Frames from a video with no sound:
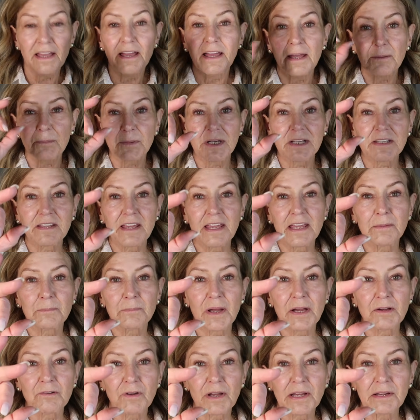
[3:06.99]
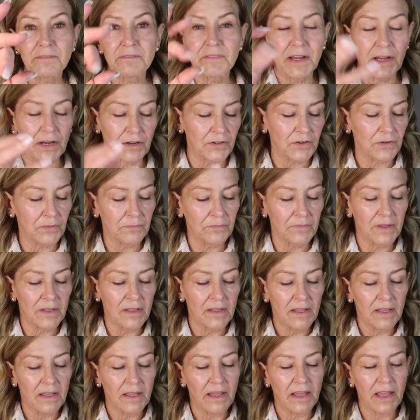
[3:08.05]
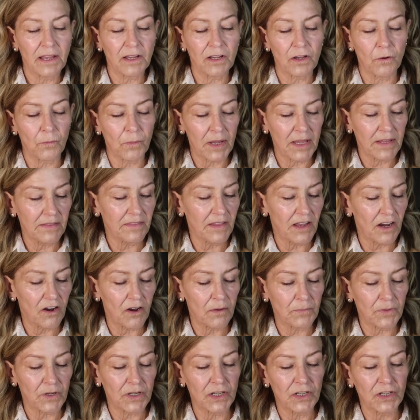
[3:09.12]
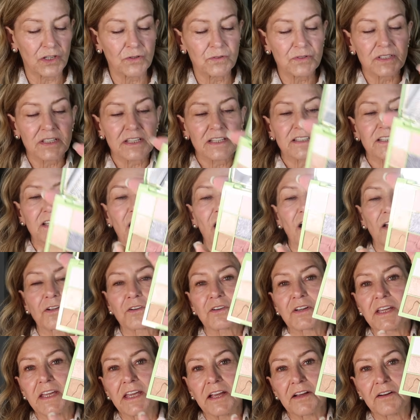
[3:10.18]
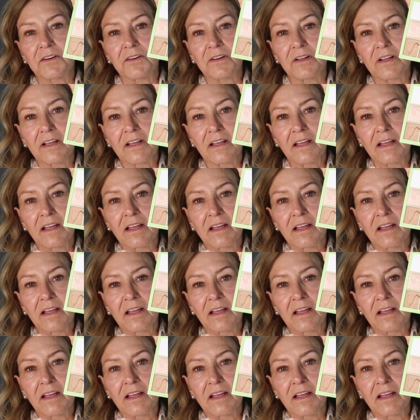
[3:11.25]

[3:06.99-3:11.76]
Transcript: I'm going to take my ring finger and go in there. I'm going to use this color here,